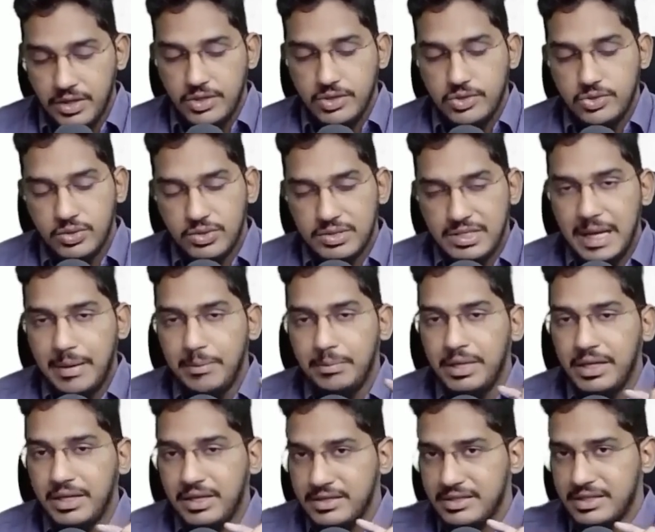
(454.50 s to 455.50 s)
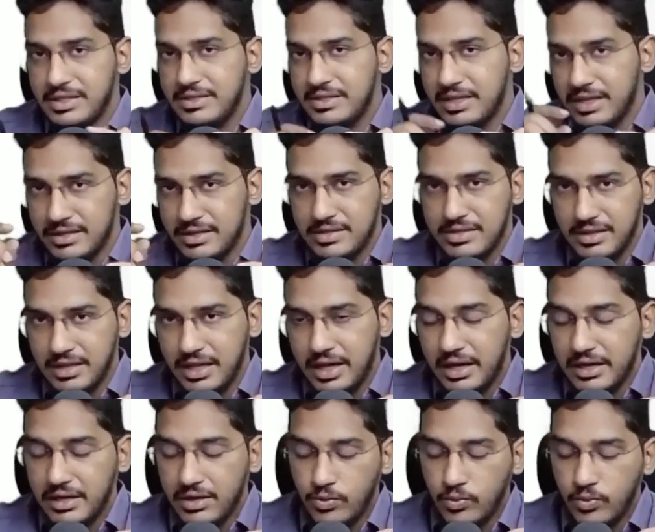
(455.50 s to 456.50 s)
So sampling risk is the risk
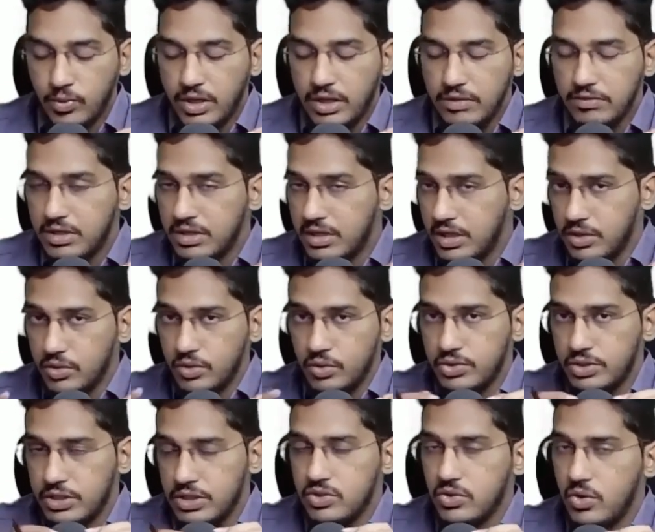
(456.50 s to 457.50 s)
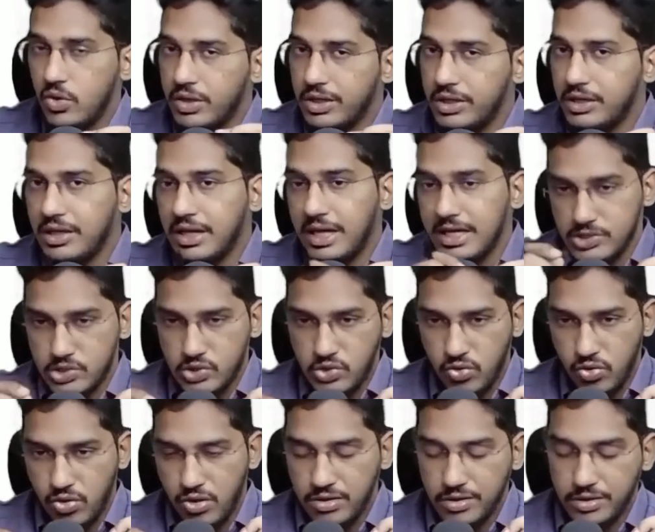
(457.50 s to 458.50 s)
that whatever conclusions auditor has
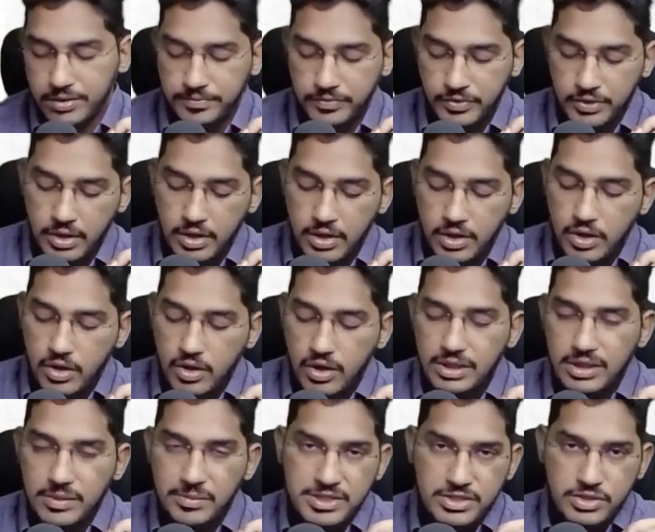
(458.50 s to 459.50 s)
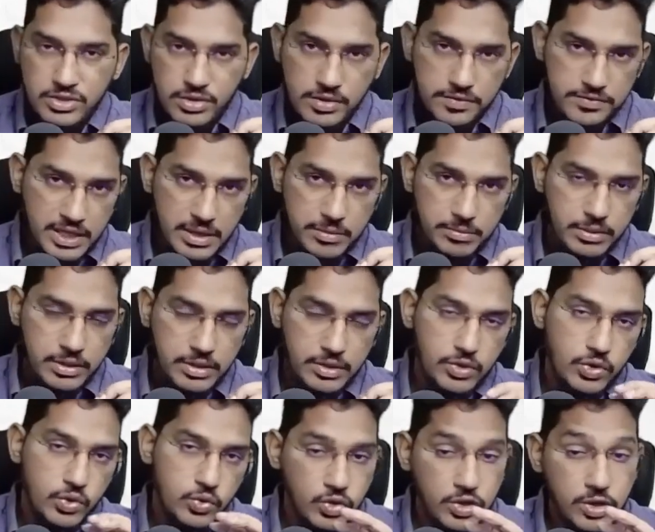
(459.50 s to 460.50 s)
drawn on the basis of sample
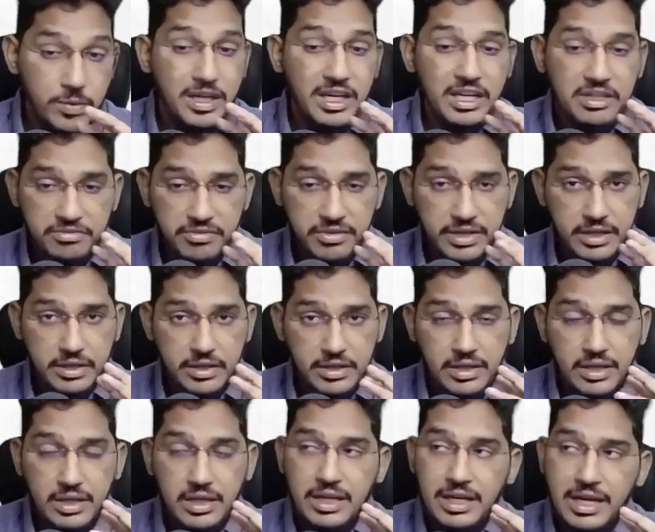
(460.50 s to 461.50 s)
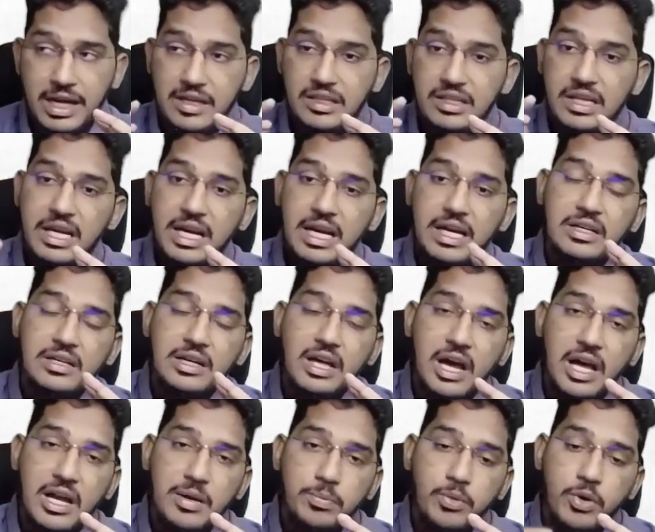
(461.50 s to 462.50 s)
would be different and the
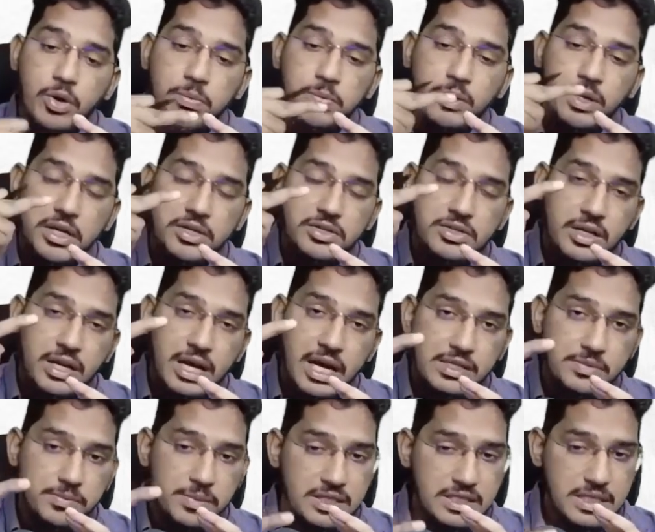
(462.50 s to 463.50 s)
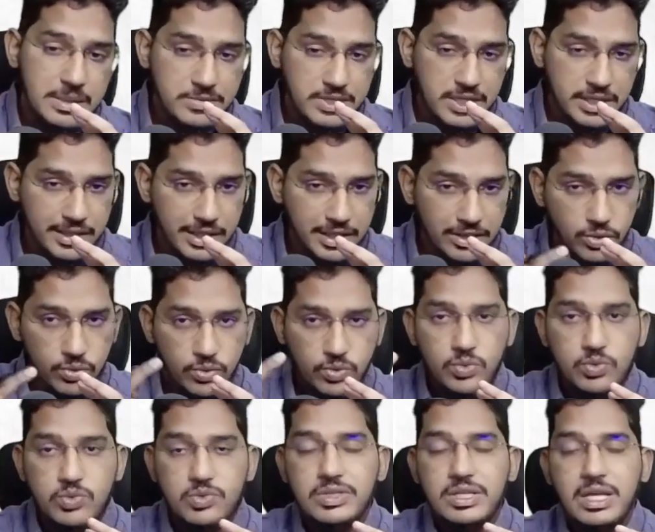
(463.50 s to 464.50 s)
entire population has been subjected
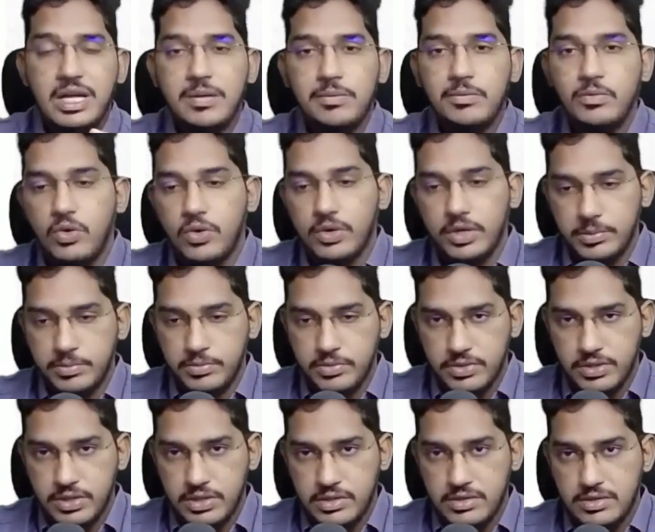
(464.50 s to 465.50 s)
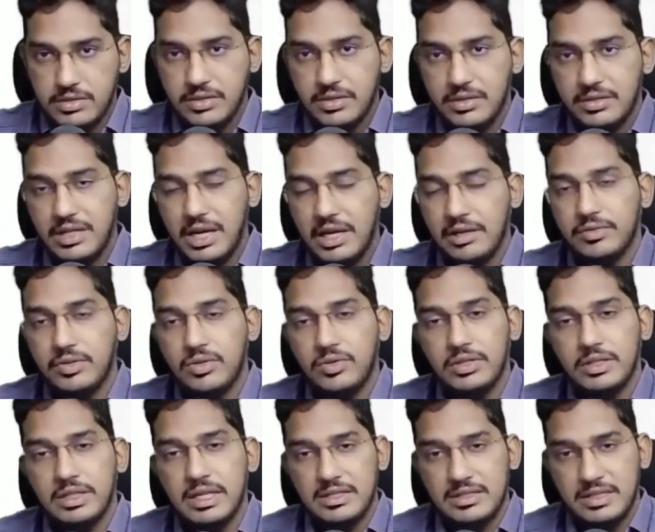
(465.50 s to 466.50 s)
to same audit procedures. That we call
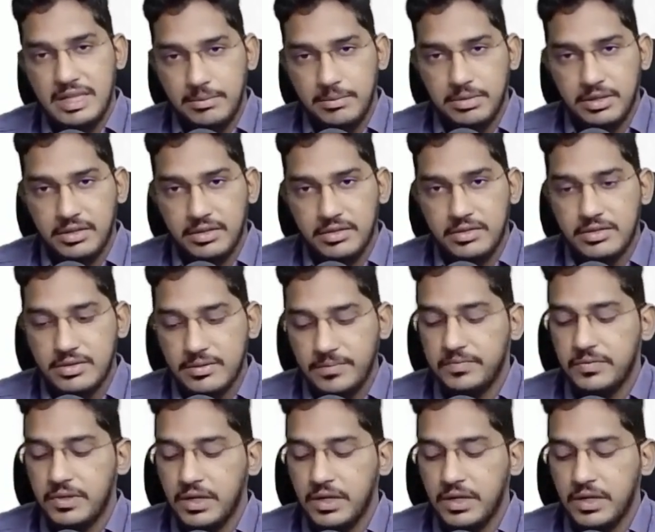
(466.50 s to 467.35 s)
it as sampling risk.